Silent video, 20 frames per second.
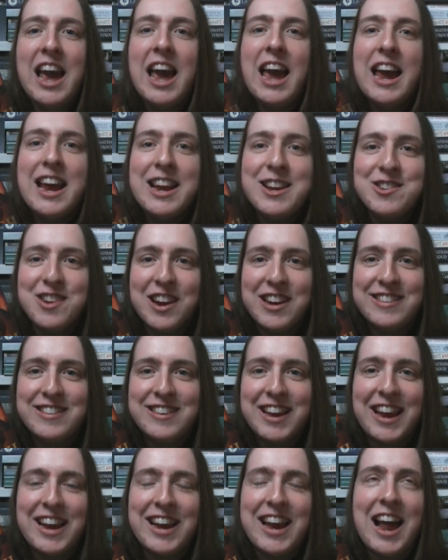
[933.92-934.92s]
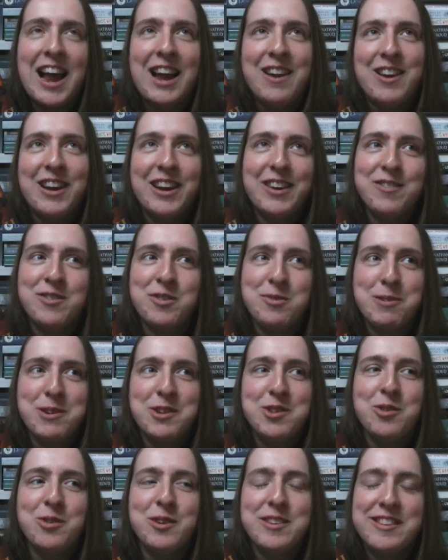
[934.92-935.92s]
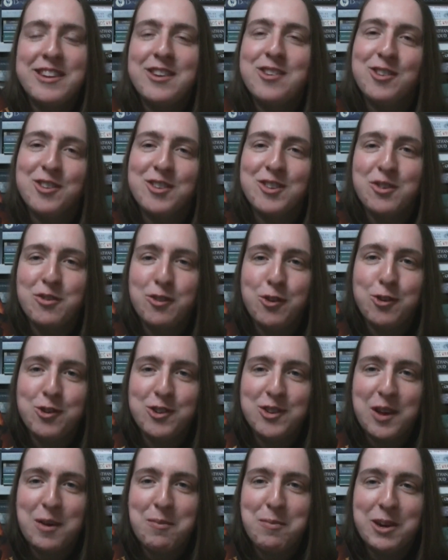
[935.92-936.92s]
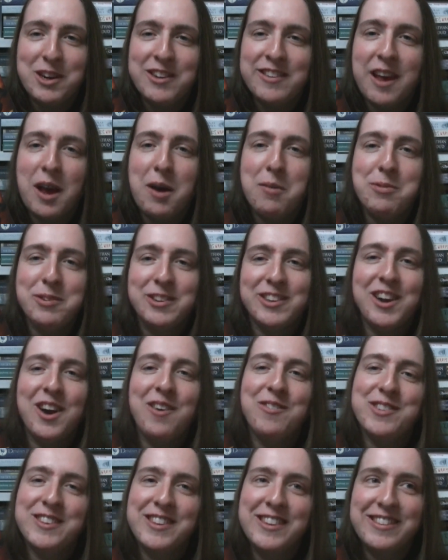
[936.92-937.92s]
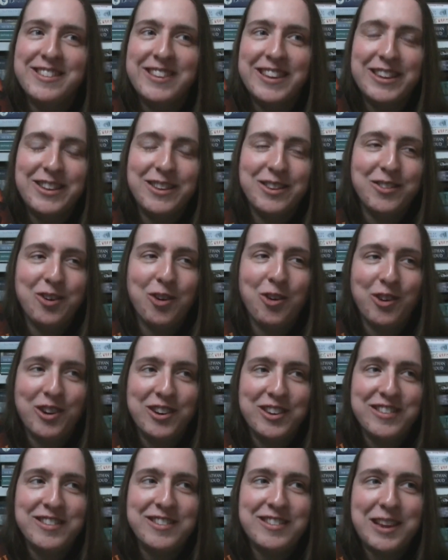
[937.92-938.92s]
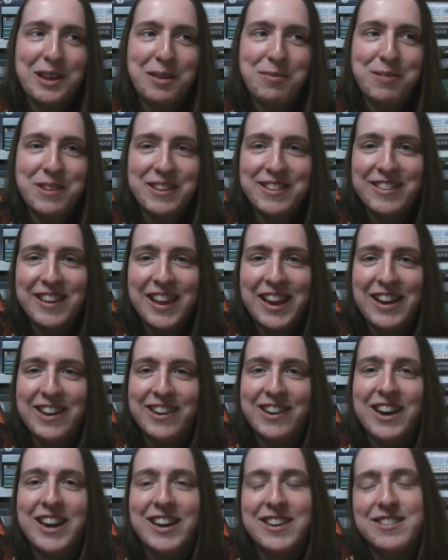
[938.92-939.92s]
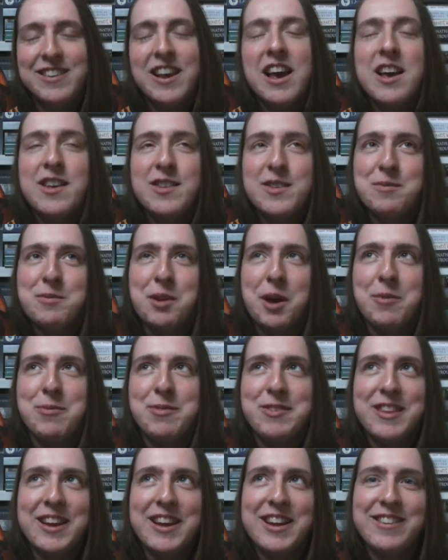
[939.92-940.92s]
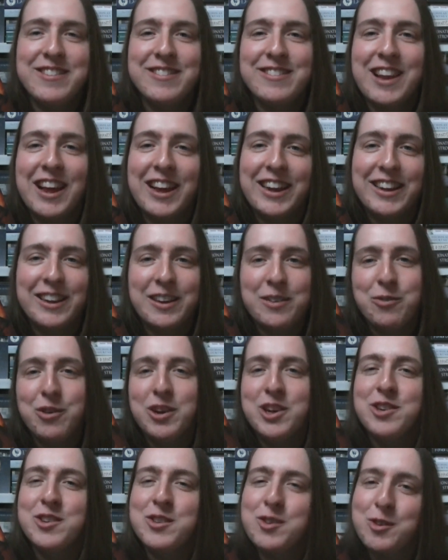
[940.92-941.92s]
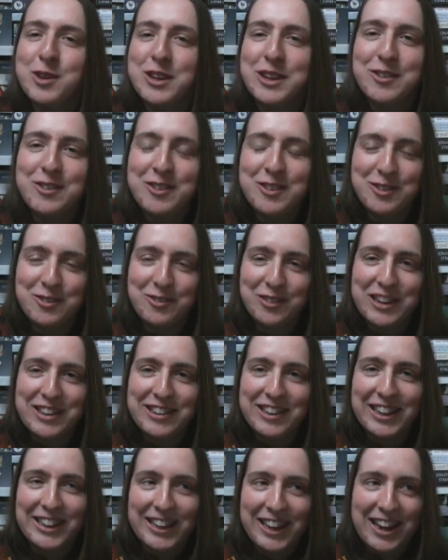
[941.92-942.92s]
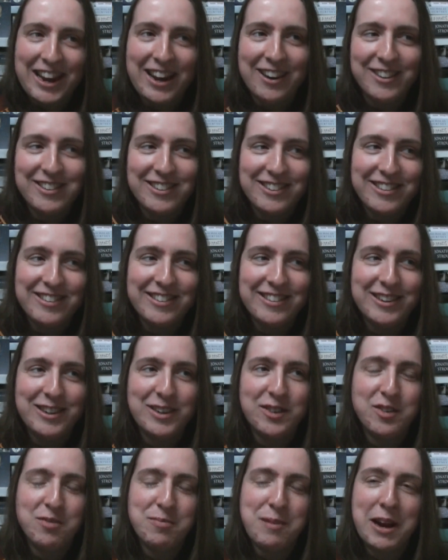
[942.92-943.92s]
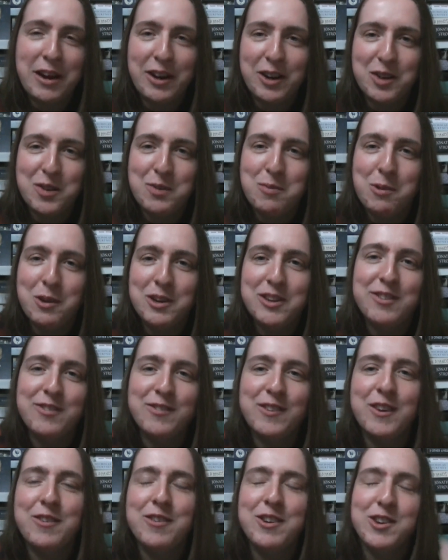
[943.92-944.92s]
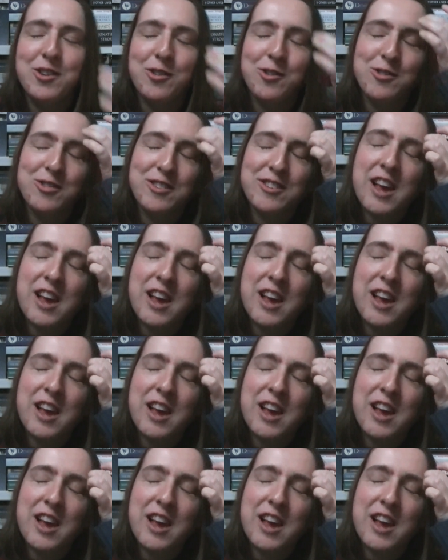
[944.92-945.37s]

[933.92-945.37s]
interesting, and like, it would have been so easy just to focus on Murta, but you obviously see Thorn's demons here, and sometimes they, like, when you're so used to reading the Inheritance series from Eragon's point of view, you don't